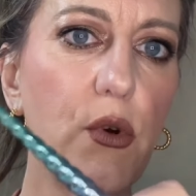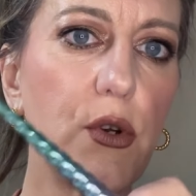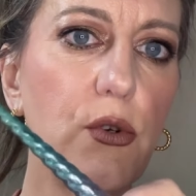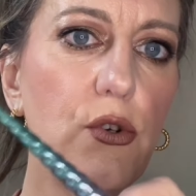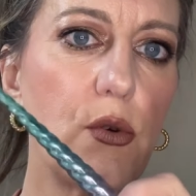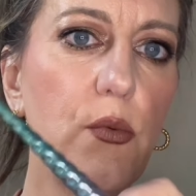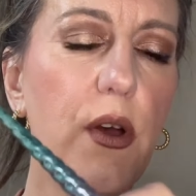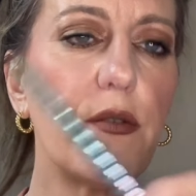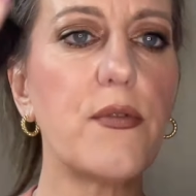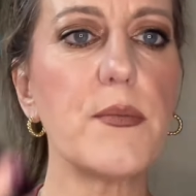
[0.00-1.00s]
more neutral
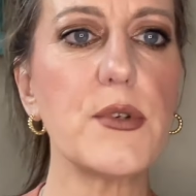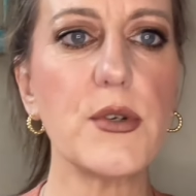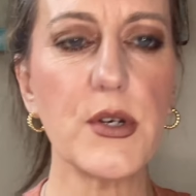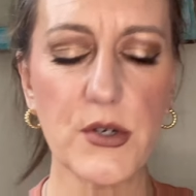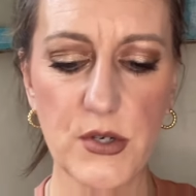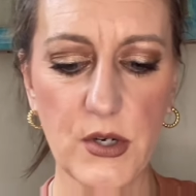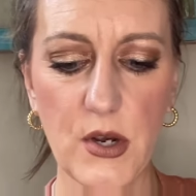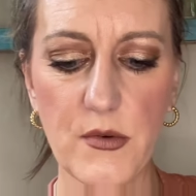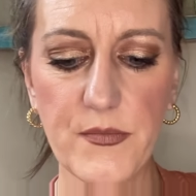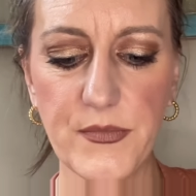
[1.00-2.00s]
one from 2 years
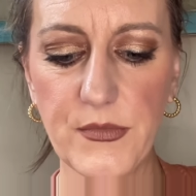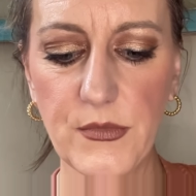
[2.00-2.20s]
ago.